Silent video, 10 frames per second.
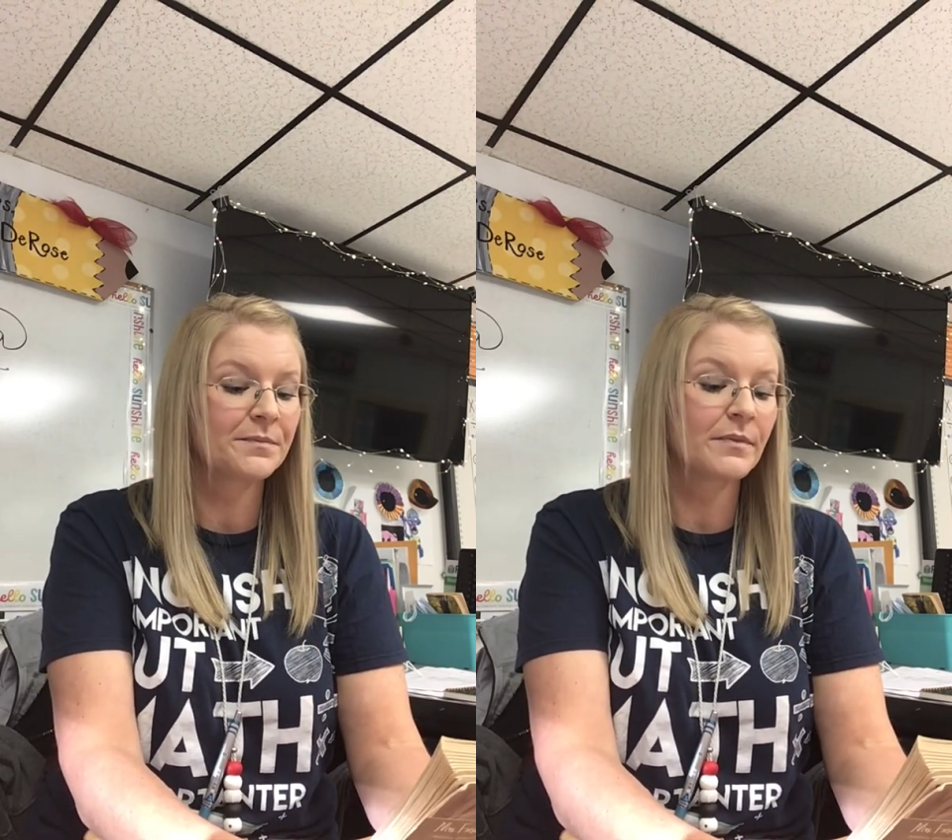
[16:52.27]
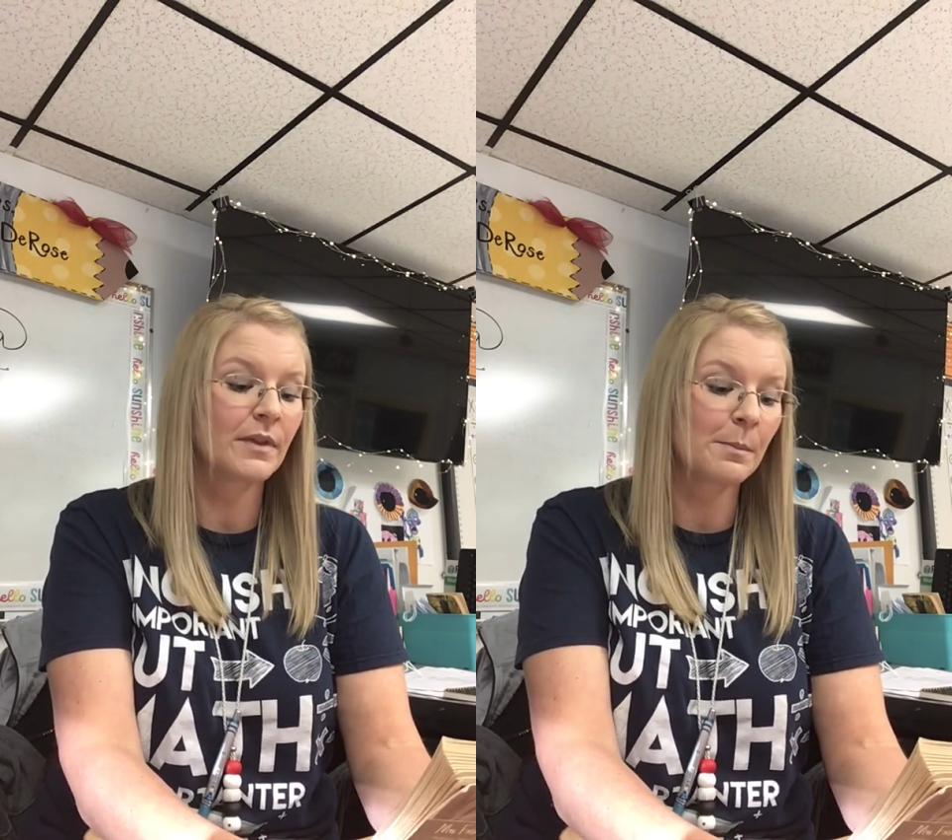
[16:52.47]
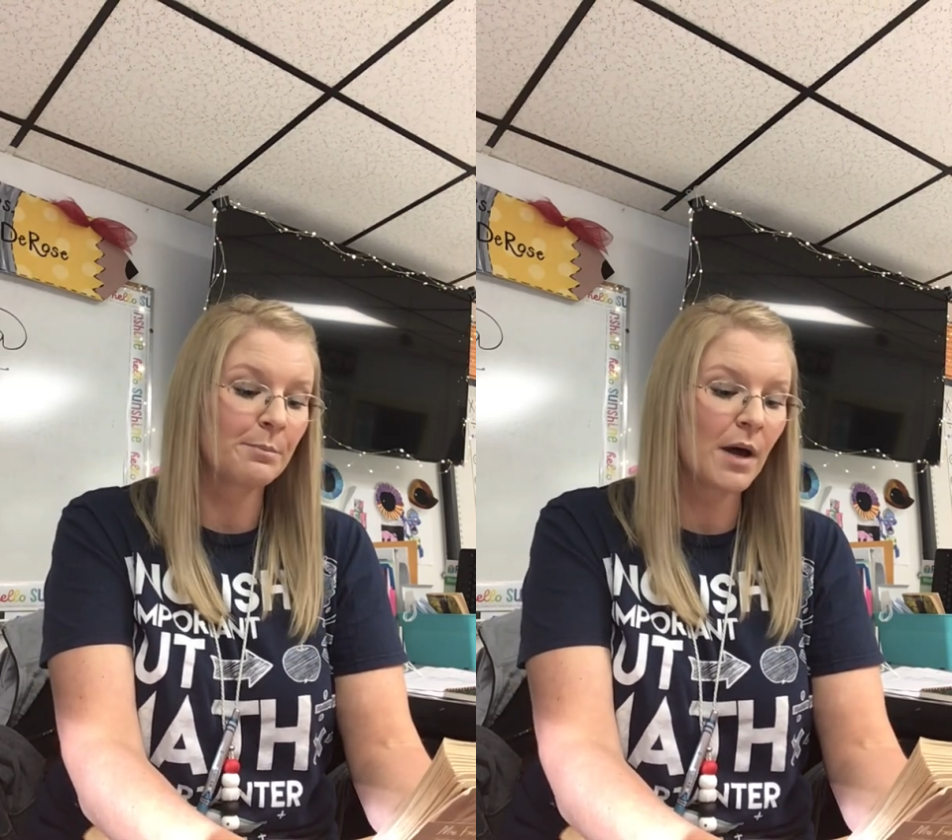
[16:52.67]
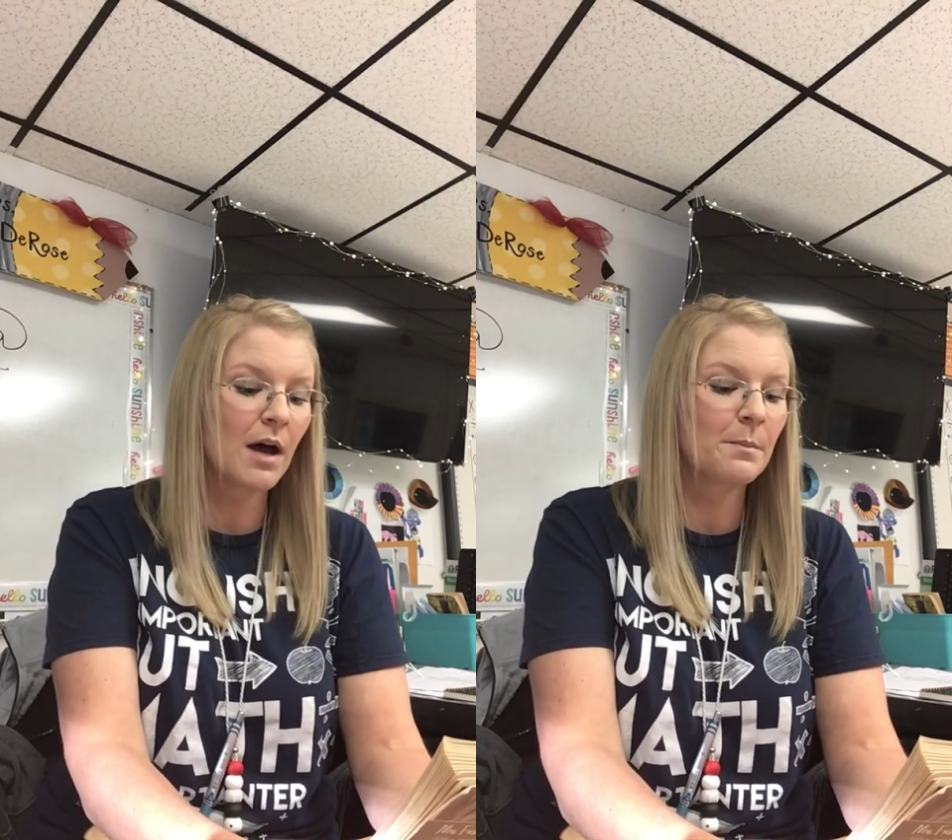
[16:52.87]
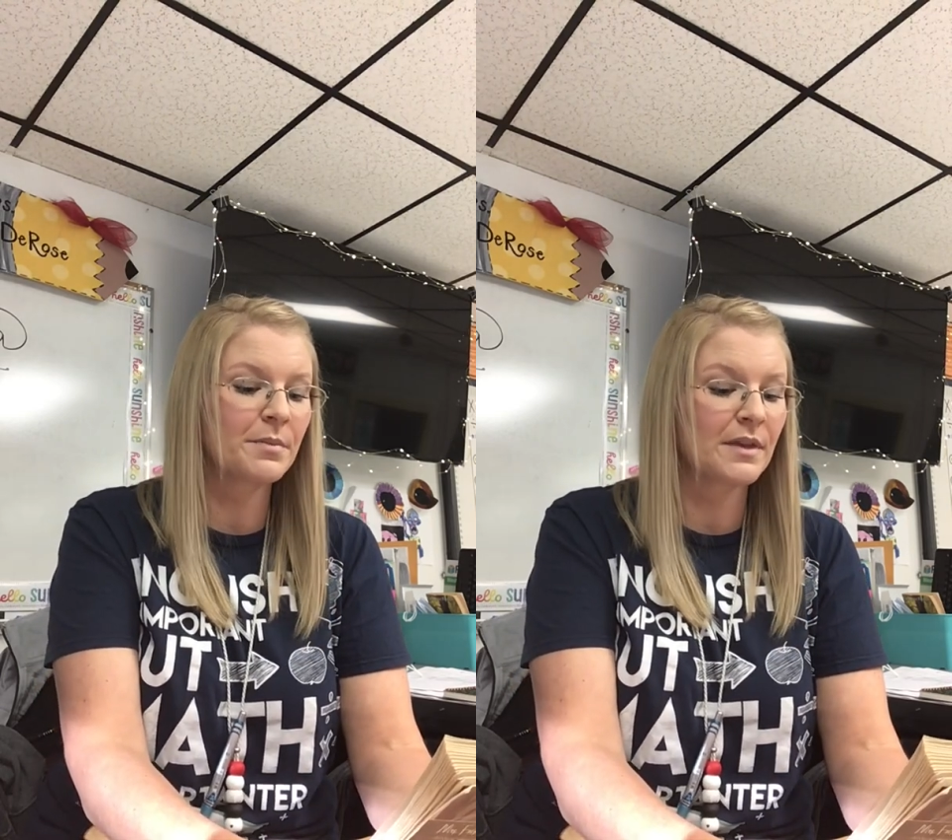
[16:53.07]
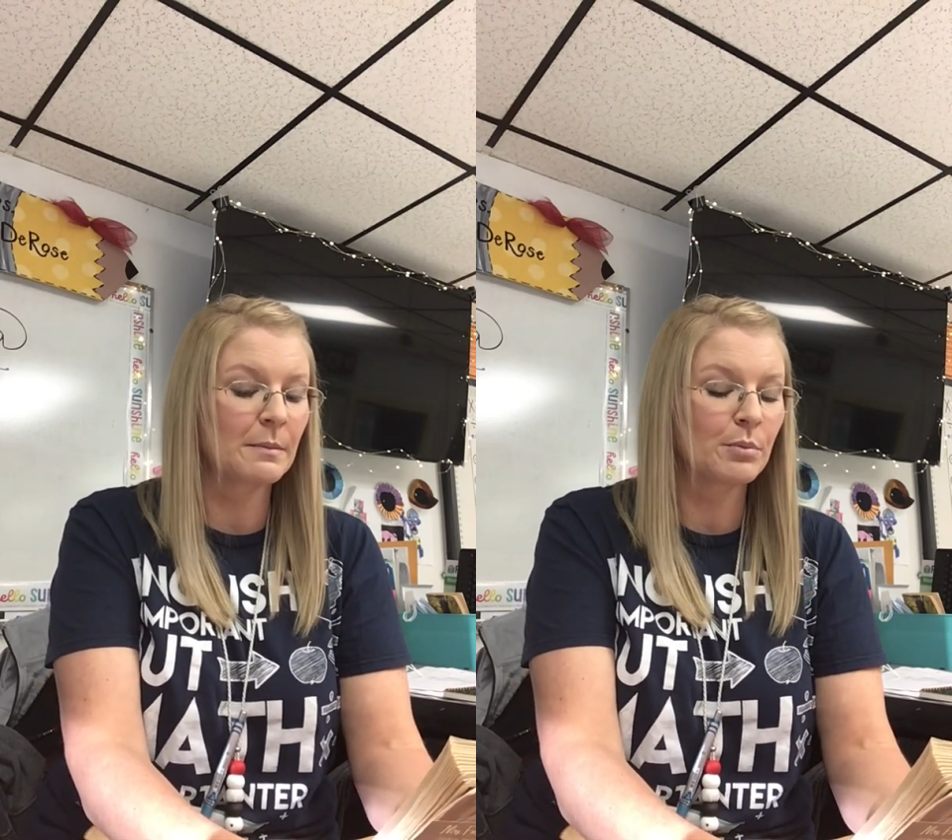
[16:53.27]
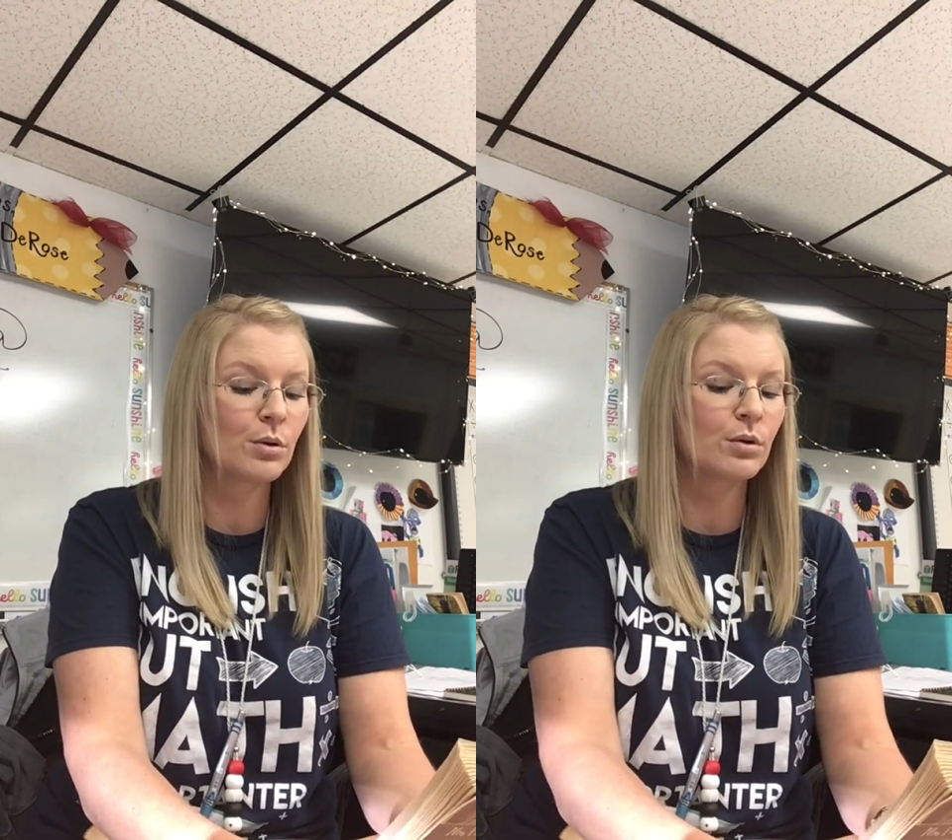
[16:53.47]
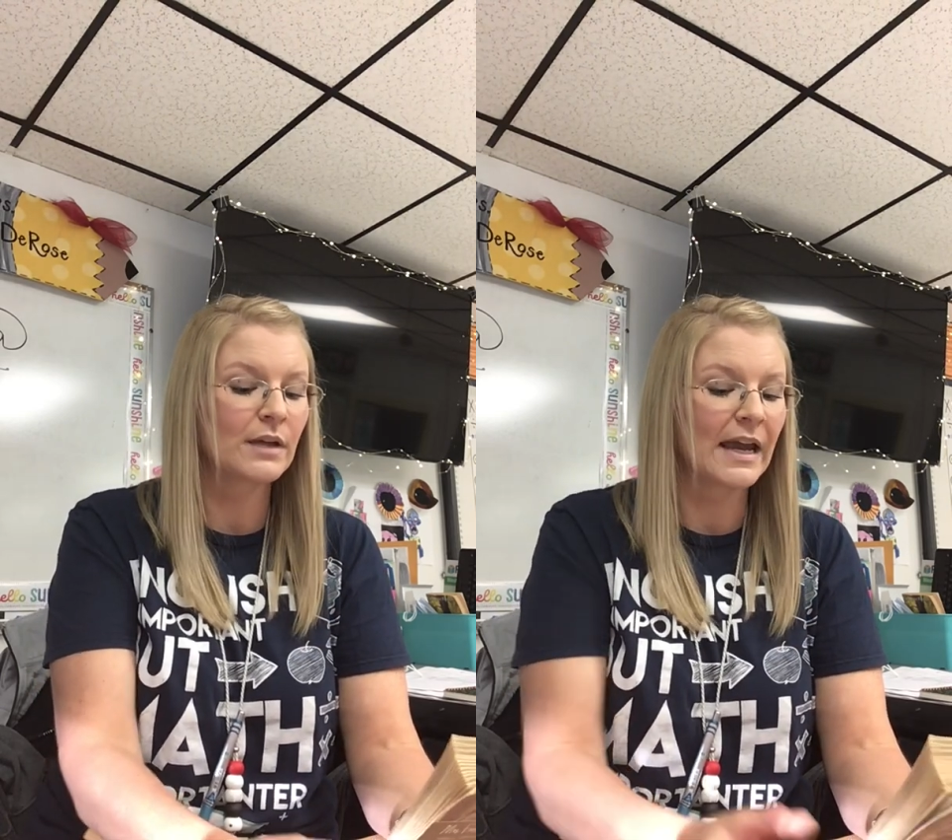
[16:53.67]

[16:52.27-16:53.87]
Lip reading: the pump that pulled